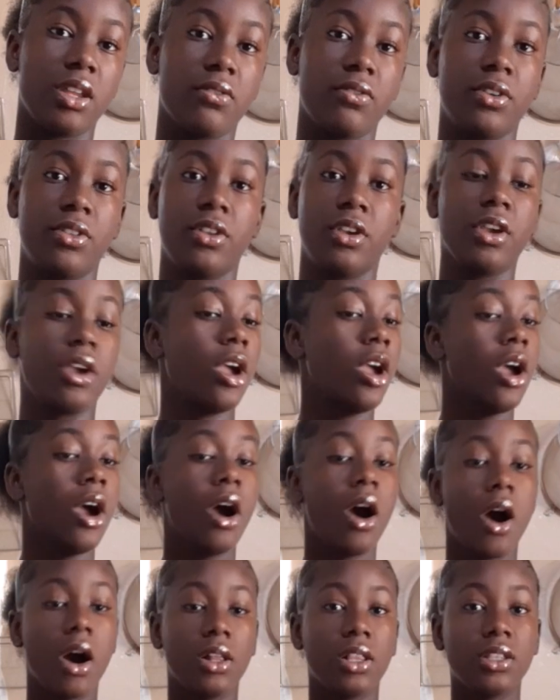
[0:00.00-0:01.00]
everything,
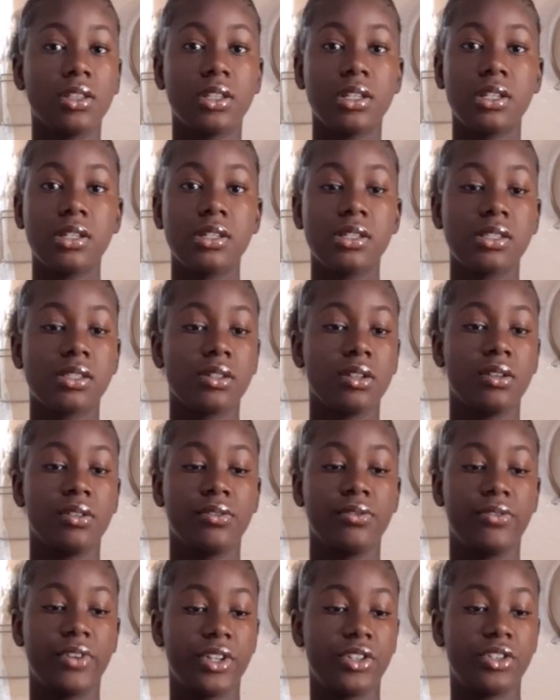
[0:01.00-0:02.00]
all of these
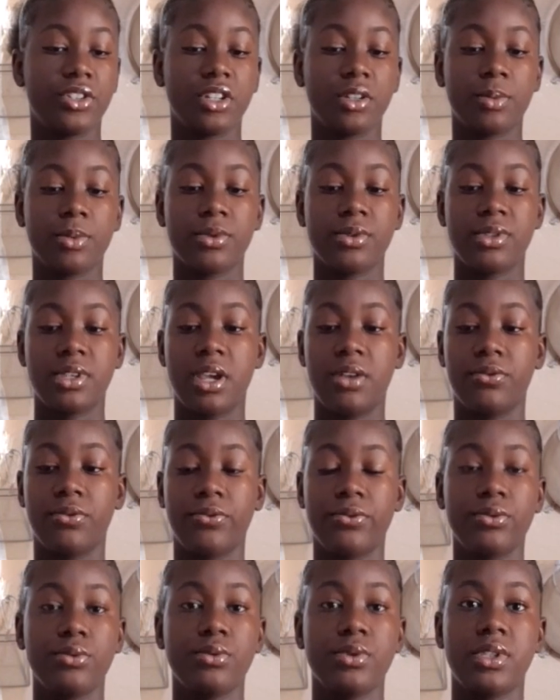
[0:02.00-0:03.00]
vegetables and
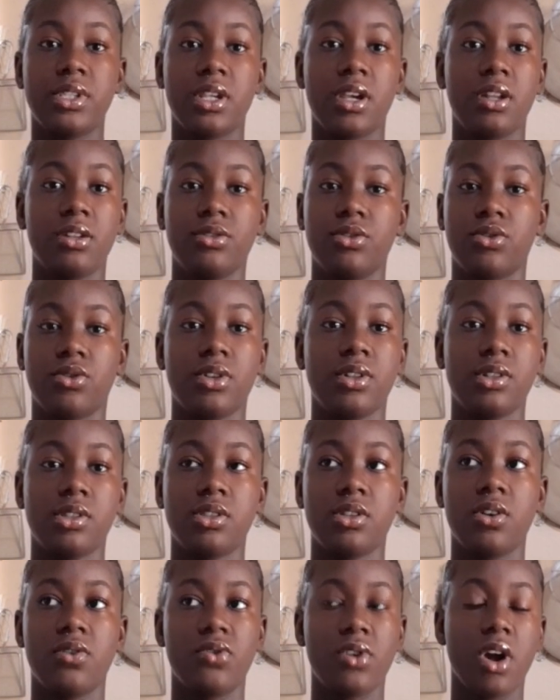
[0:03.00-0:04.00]
fruits and green
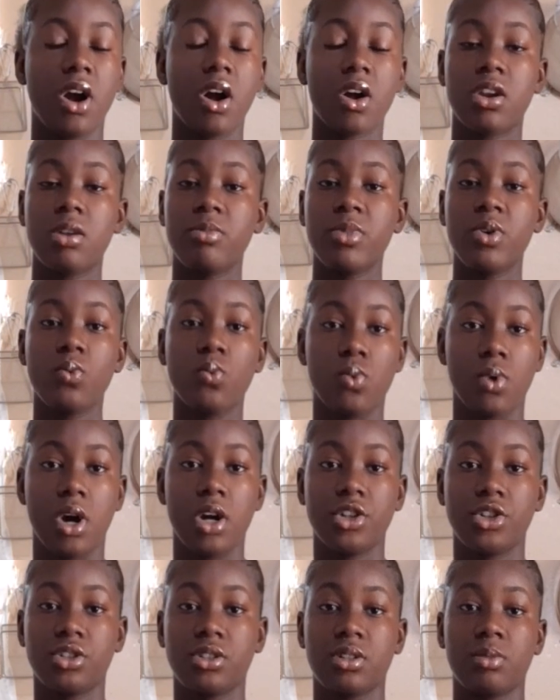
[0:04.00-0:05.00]
stuff, they're all going to be
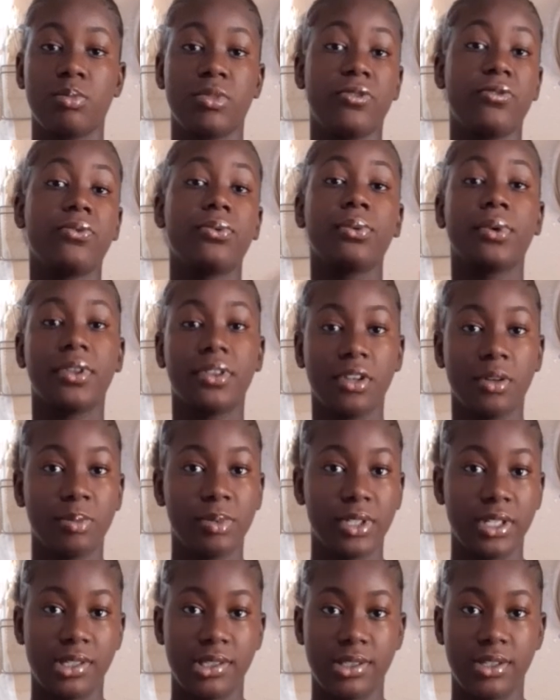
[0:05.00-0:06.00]
washed before they're
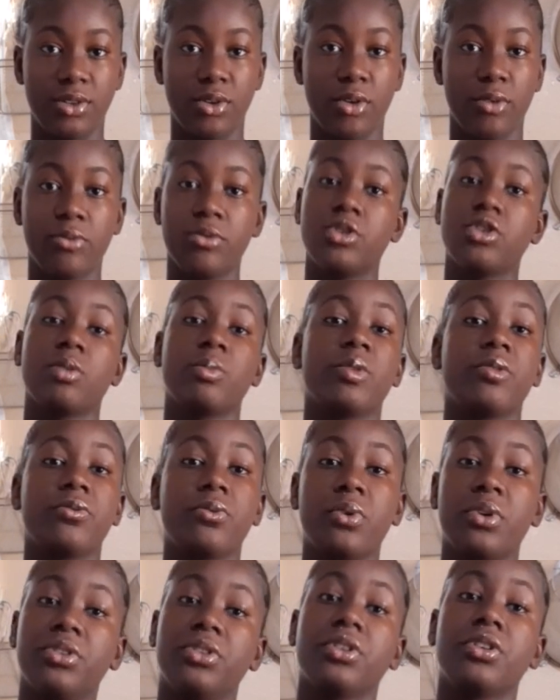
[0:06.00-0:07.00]
placed in our fridge or
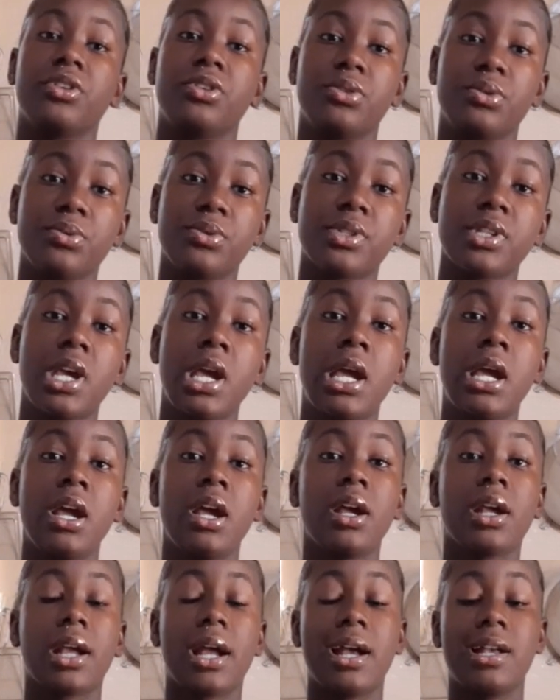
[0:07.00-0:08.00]
before they're used.
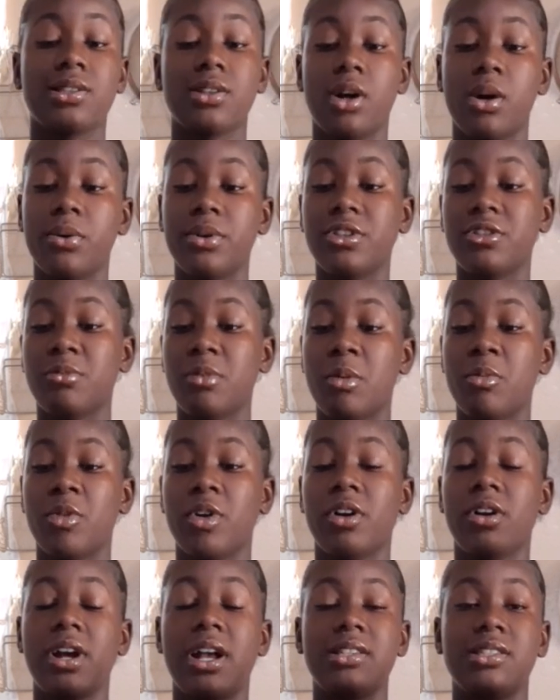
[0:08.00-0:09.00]
Guys, always
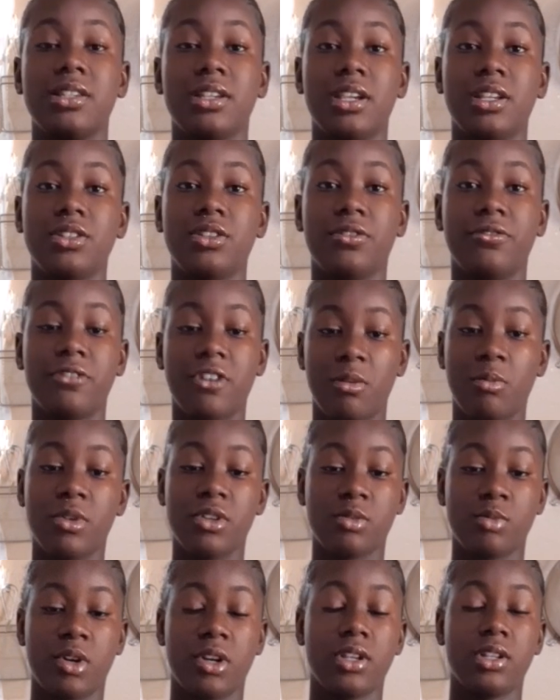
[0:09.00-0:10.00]
remember, as you get your
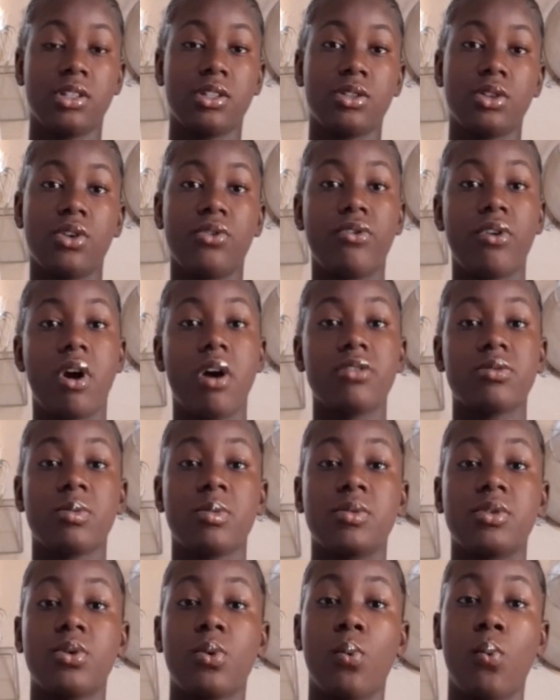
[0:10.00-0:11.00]
farmers market stuff, always
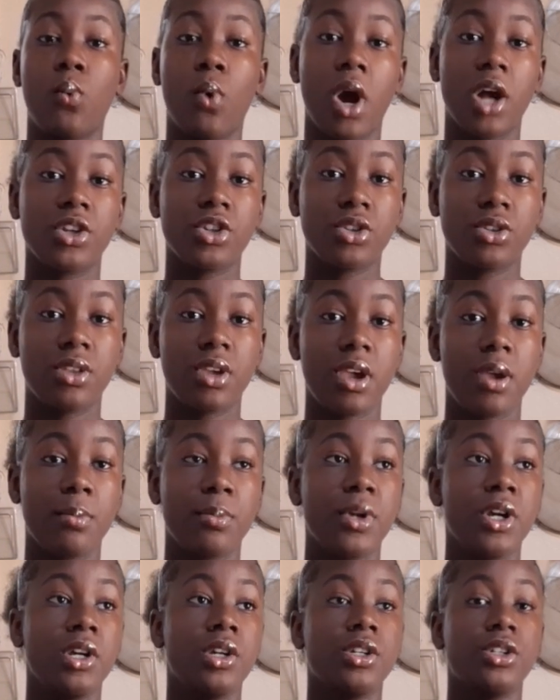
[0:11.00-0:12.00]
remember to wash
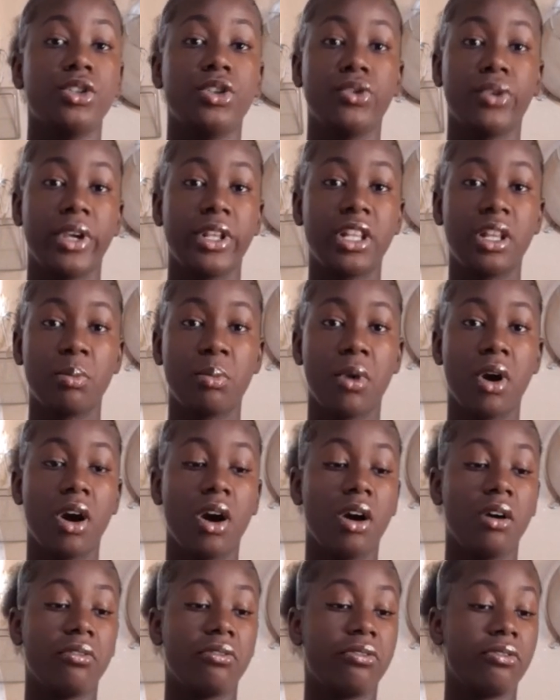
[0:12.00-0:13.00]
them, drain them
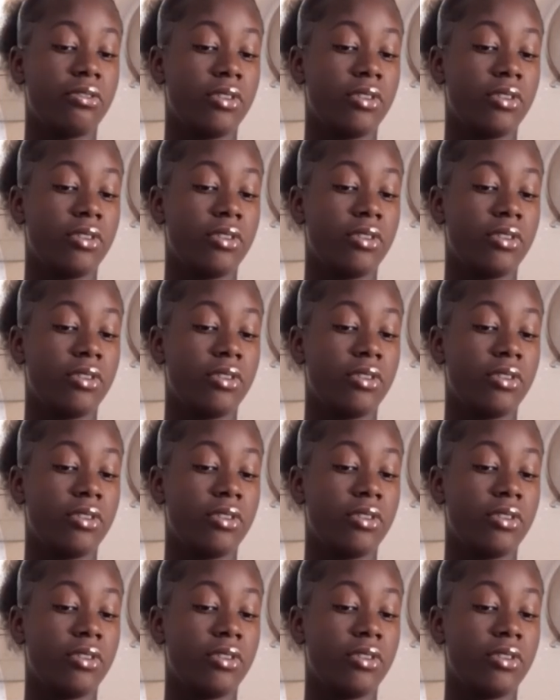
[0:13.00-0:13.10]
off,